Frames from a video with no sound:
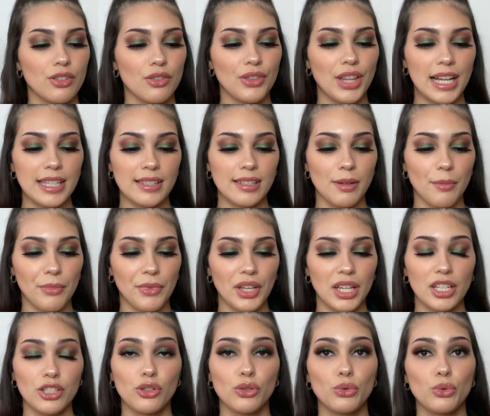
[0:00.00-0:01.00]
So that's
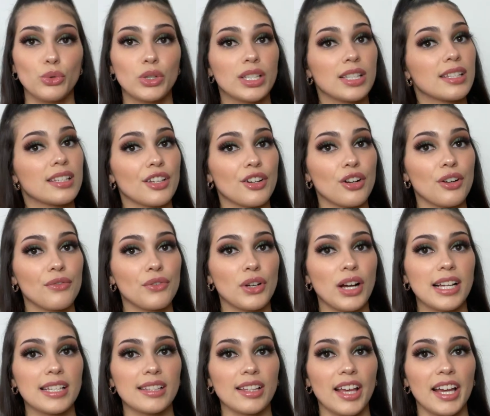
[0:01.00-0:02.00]
something to consider if you
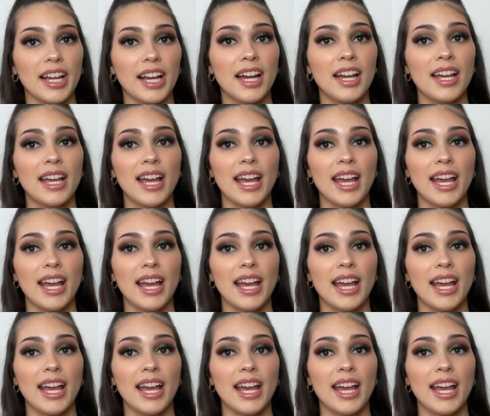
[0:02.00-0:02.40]
guys like